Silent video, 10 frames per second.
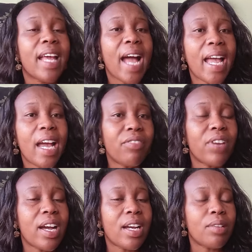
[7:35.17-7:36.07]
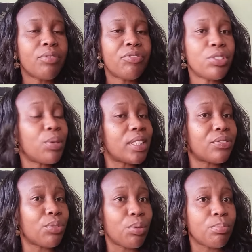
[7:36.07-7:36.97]
I have viewers
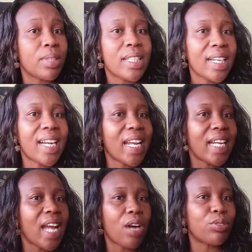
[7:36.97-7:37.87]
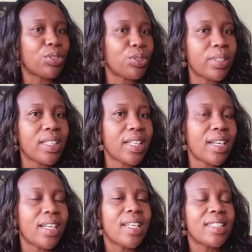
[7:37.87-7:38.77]
from Canada,
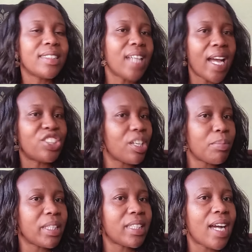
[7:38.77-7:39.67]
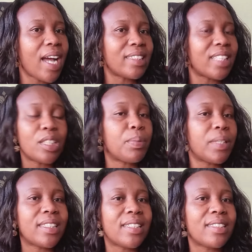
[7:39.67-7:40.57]
Australia, Jamaica, and such
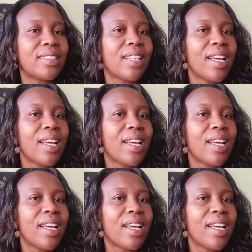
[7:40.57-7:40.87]
places.